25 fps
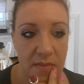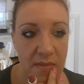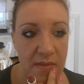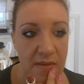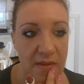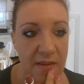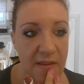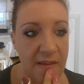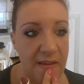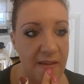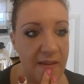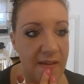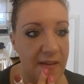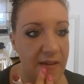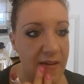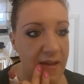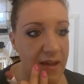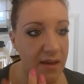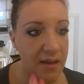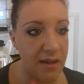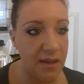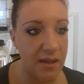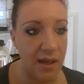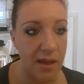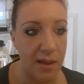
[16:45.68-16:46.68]
and again,
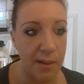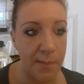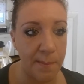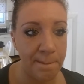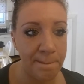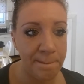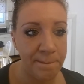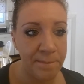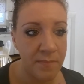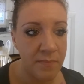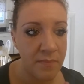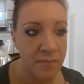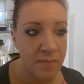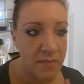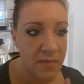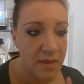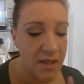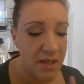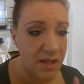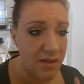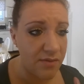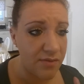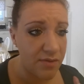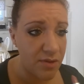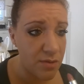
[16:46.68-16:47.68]
if you
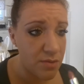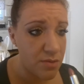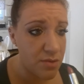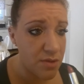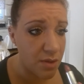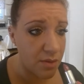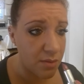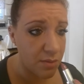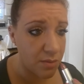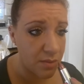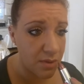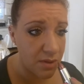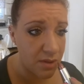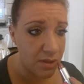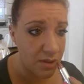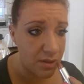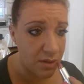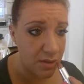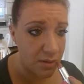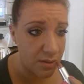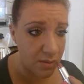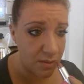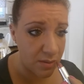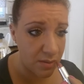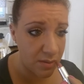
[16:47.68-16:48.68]
don't want to use
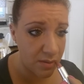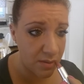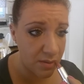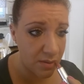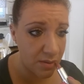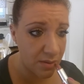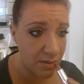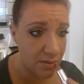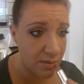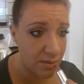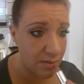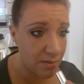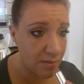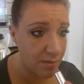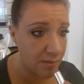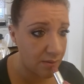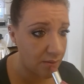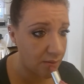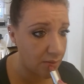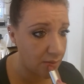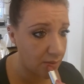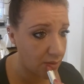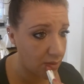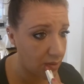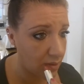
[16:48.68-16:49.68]

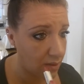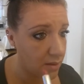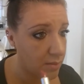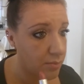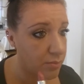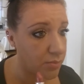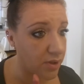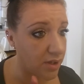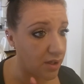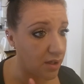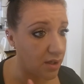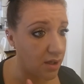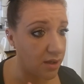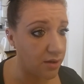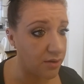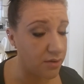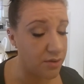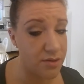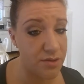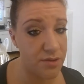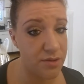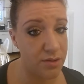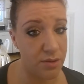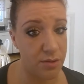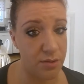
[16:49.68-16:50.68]
bright colors, you don't
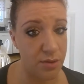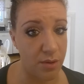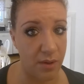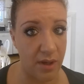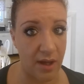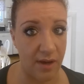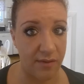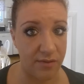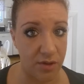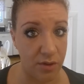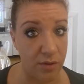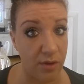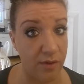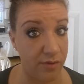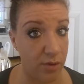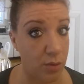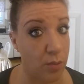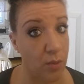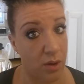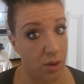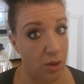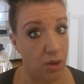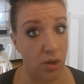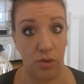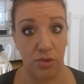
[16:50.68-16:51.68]
have to. If you want to use a
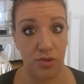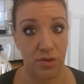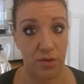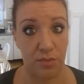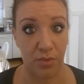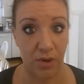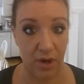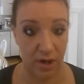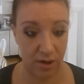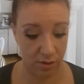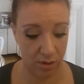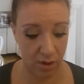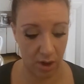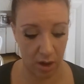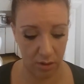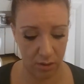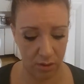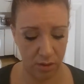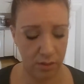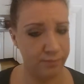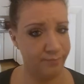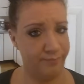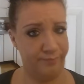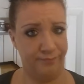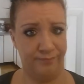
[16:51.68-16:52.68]
brighter color,
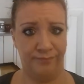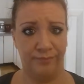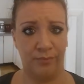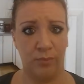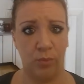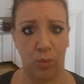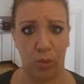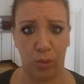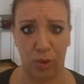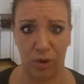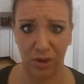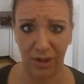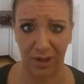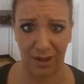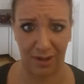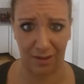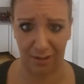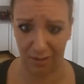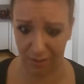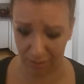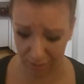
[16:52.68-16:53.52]
work it, girl.